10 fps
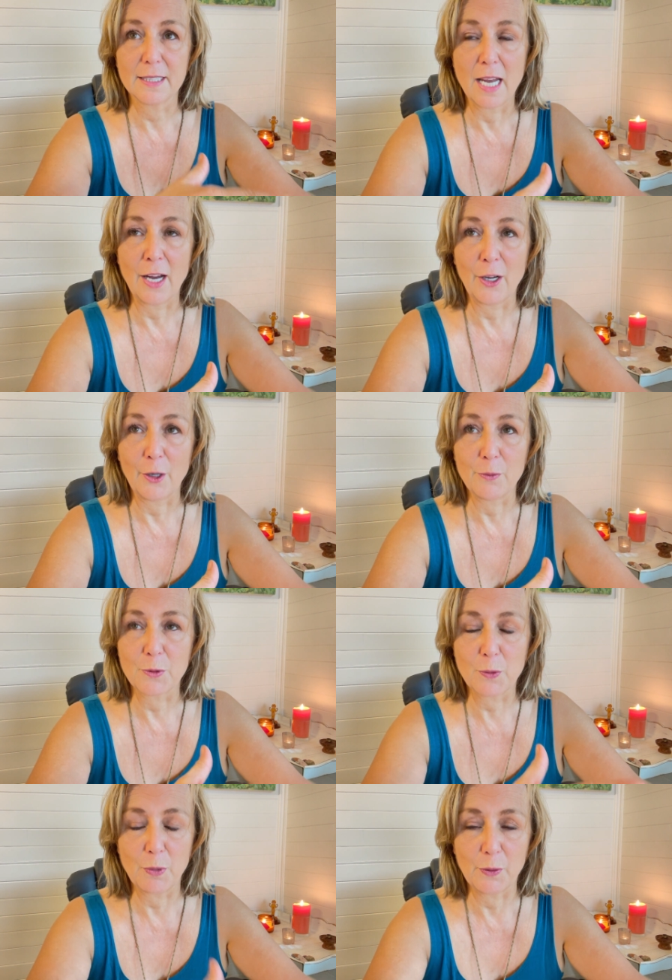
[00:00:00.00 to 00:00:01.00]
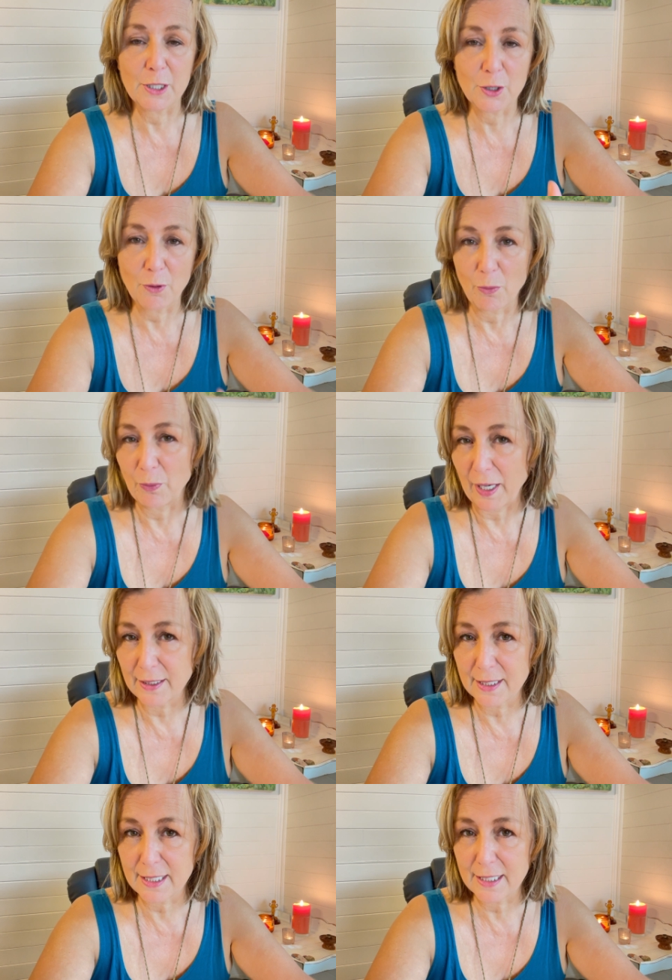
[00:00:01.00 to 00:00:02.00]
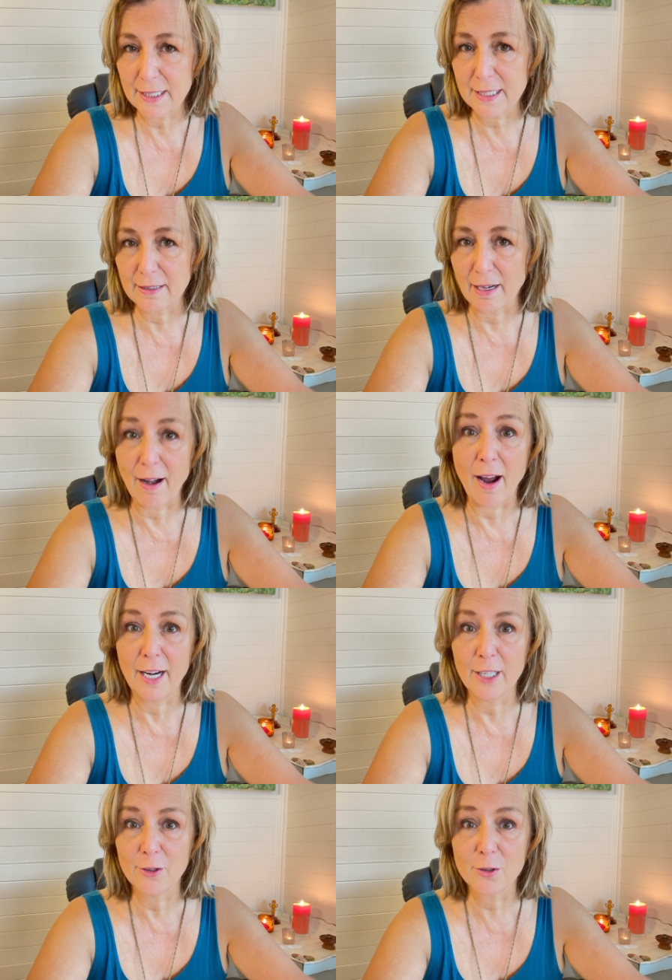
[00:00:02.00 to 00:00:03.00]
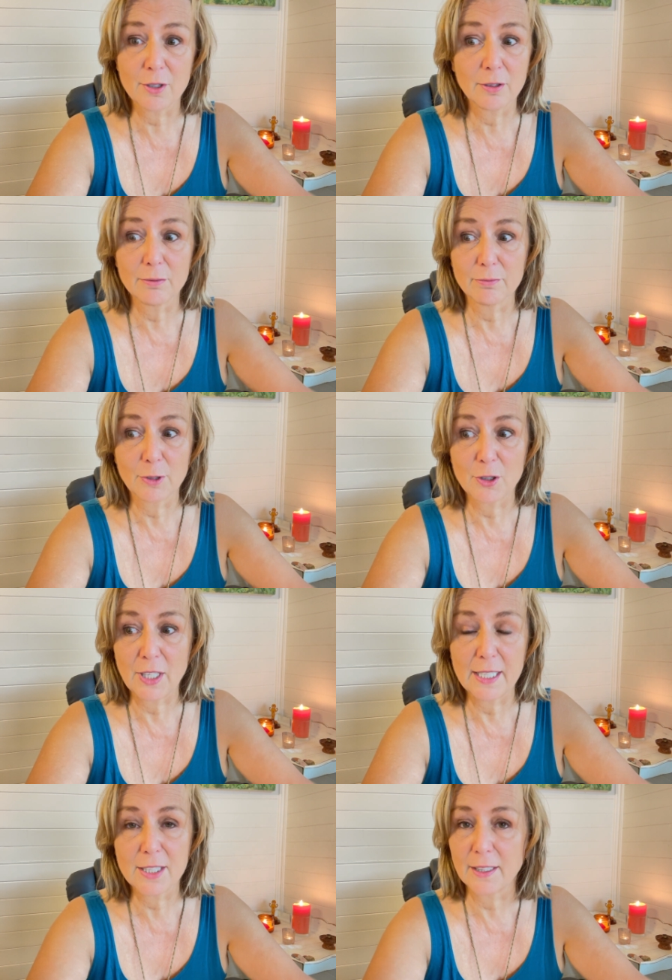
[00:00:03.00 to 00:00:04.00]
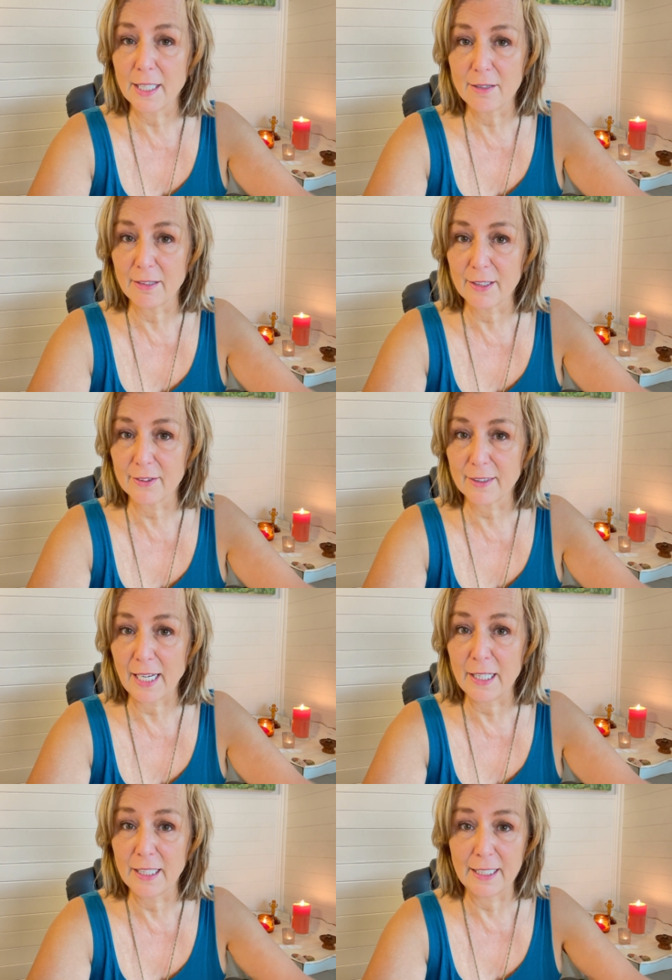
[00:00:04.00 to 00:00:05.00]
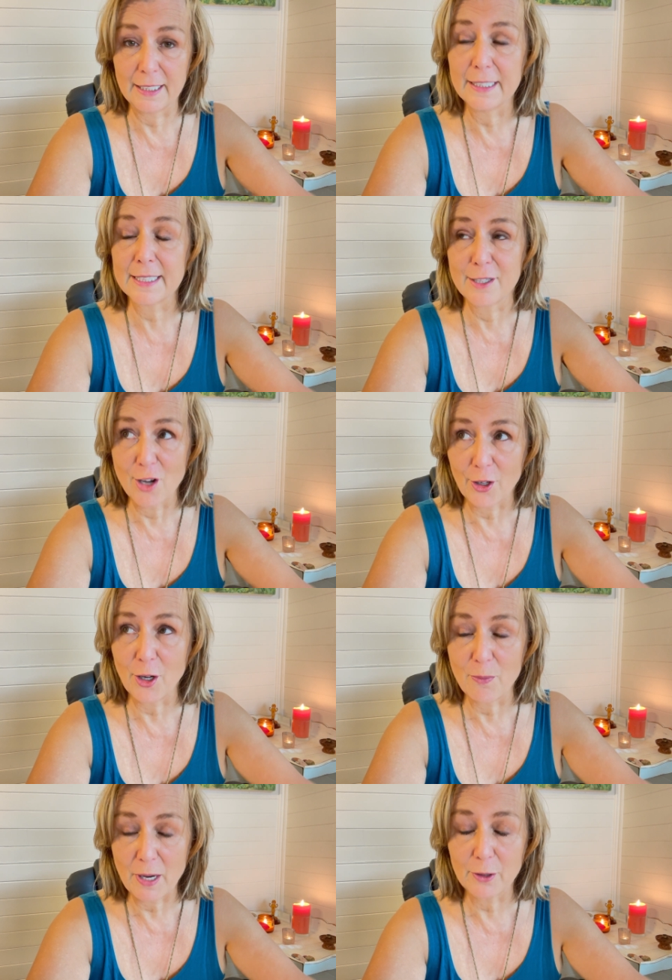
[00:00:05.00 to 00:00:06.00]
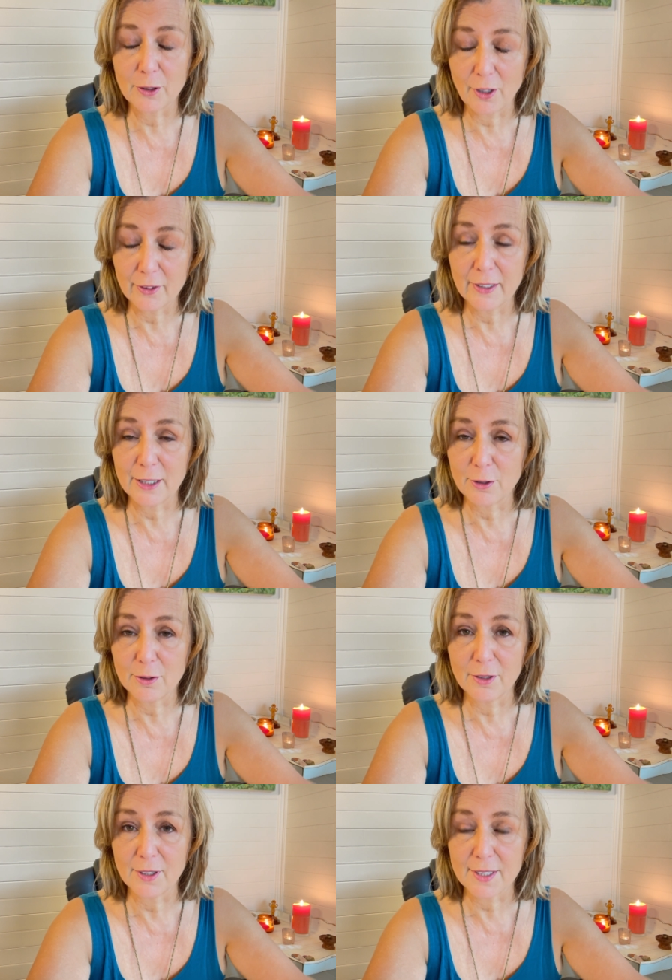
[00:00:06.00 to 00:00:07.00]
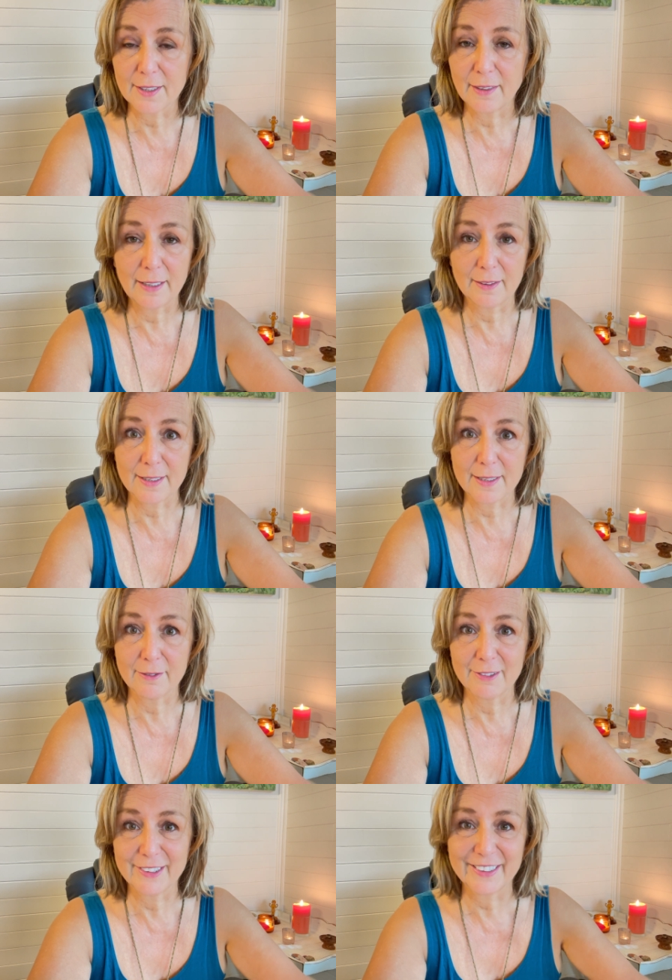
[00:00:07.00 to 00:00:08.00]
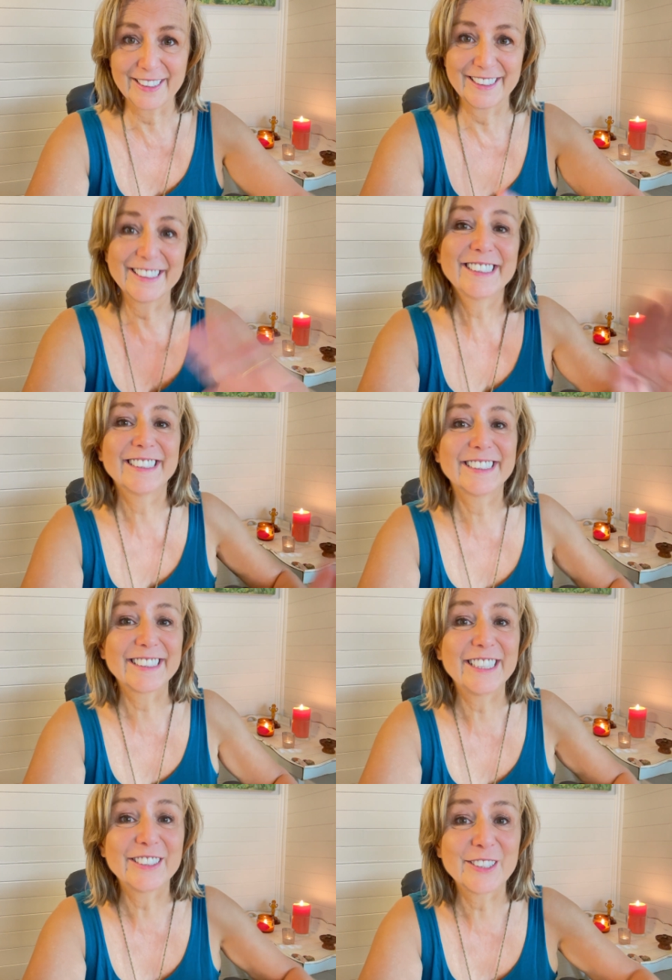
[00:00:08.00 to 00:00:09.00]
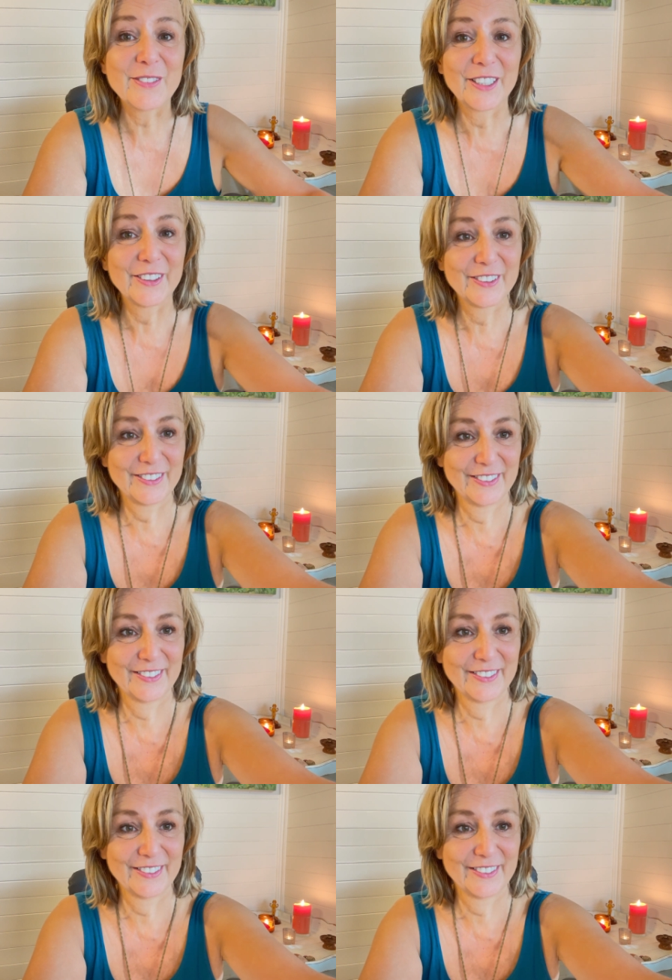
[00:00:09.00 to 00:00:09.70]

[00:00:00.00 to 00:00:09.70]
um, spiritual practices that I use to, to change things around. And, and it's not about cutting corners. That doesn't work. See you tomorrow.